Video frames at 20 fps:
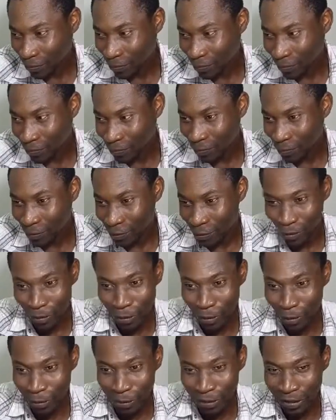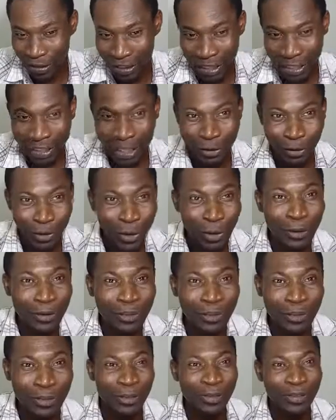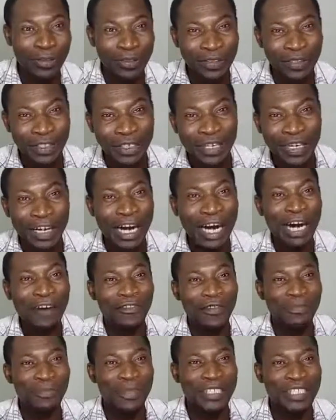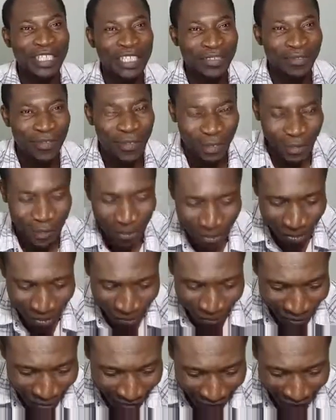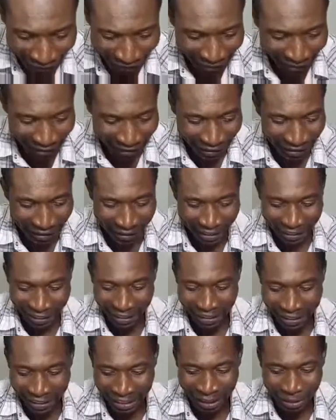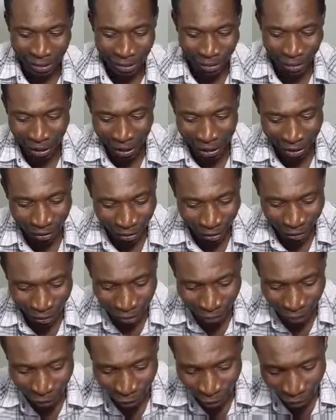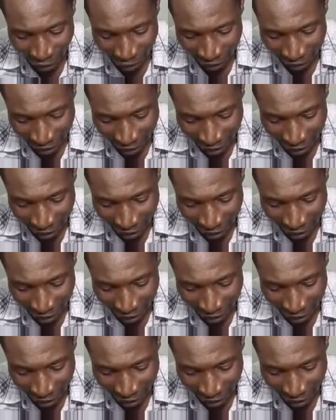Somebody was saying that, oh, I have a business for you. Let's say you sell,